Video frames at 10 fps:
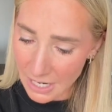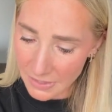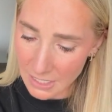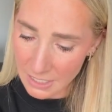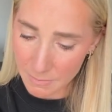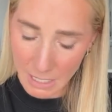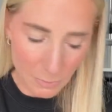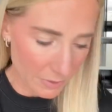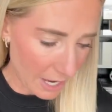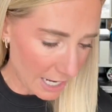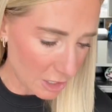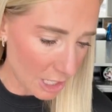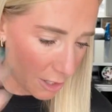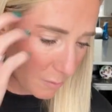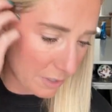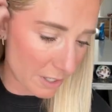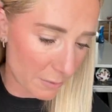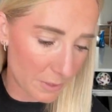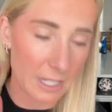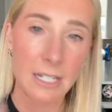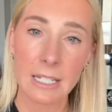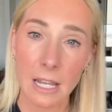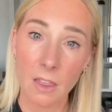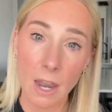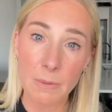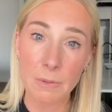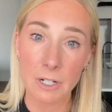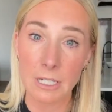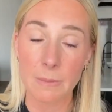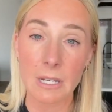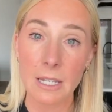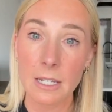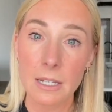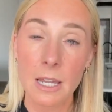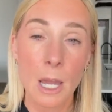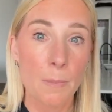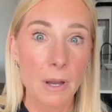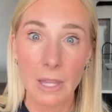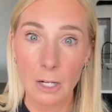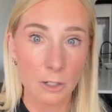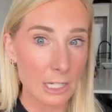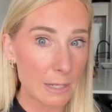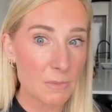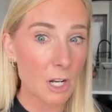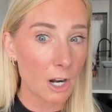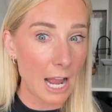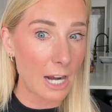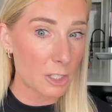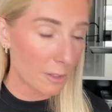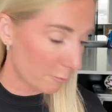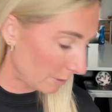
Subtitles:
I think sometimes with eyeshadow we're really, a lot of people are intimidated, but like creams are actually a